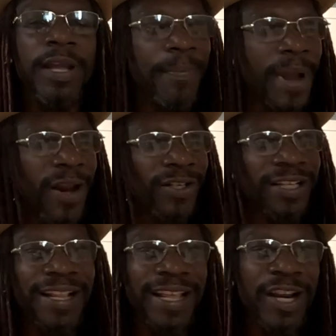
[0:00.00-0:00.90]
It
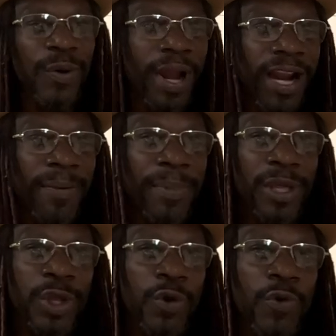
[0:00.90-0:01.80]
matters that they know how to
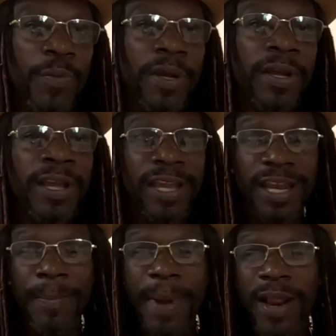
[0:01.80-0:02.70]
be human.
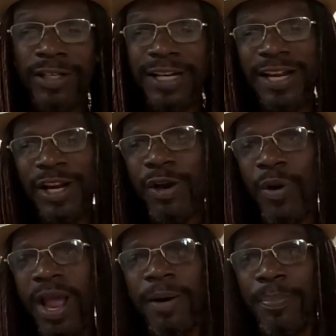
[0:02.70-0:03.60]
It matters that they
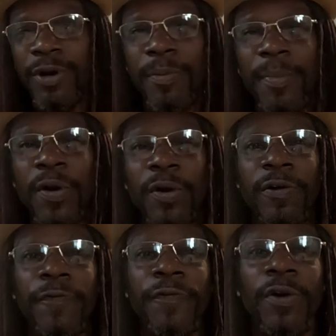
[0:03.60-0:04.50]
know how to put
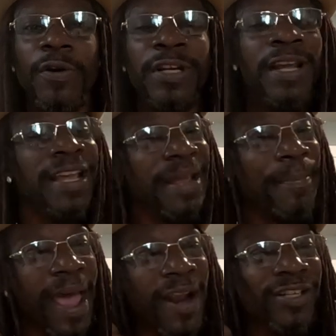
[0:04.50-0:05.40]
America first.
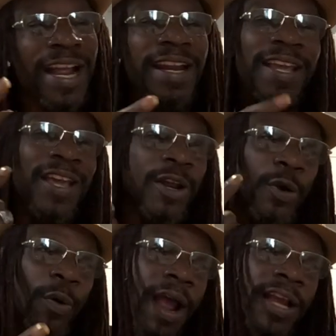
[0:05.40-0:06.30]
It matters that they hear the
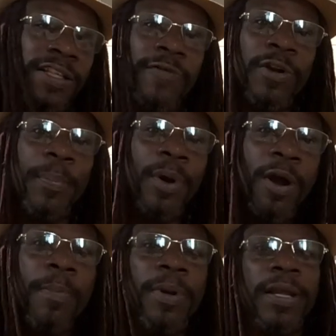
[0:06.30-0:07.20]
cries of the
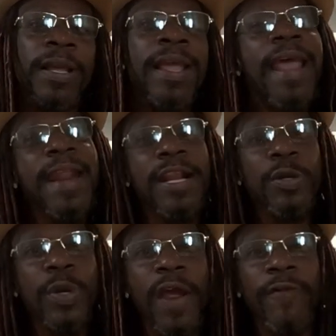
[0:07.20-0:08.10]
public and they
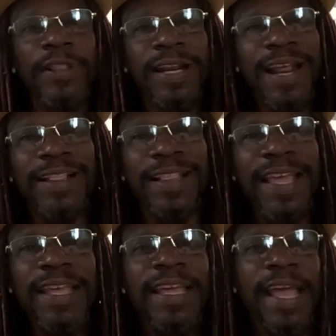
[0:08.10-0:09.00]
do everything that
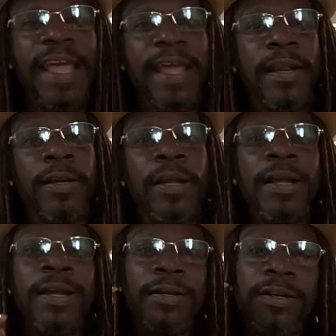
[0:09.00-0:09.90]
they can
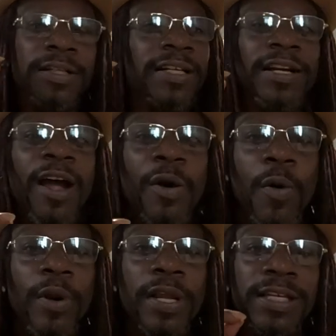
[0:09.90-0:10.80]
to not
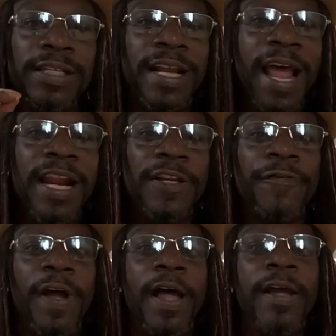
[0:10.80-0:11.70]
only
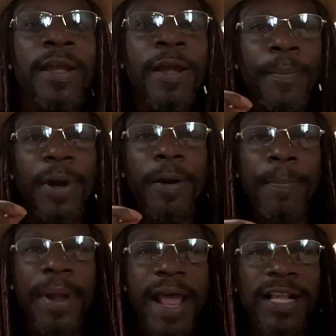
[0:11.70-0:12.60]
satisfy,
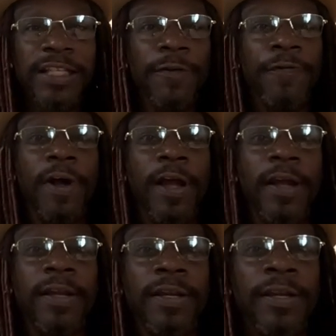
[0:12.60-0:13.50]
but pacify